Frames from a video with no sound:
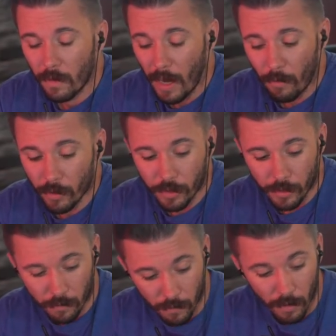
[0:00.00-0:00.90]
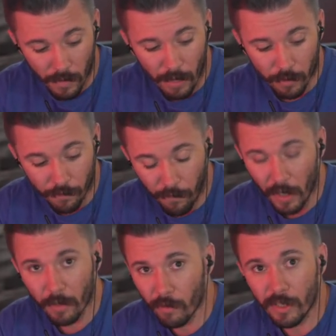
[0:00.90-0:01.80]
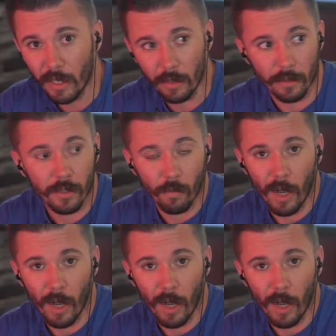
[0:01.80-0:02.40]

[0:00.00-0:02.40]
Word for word: That was f***ing ridiculous to